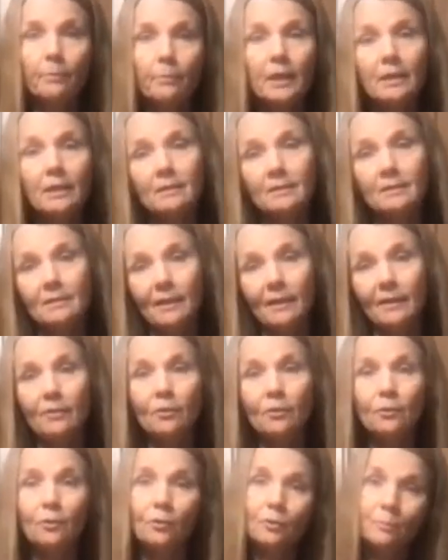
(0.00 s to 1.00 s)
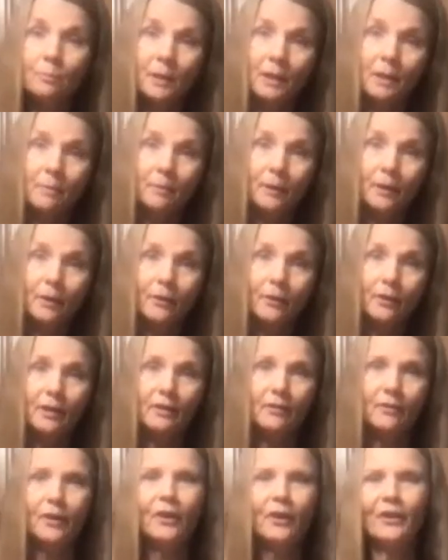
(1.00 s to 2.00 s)
because I don't use peanut butter
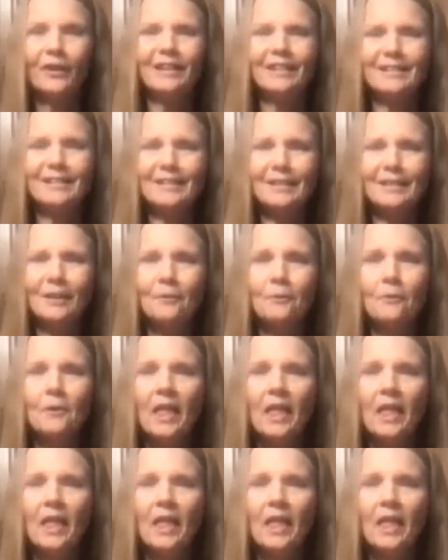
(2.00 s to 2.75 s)
either. So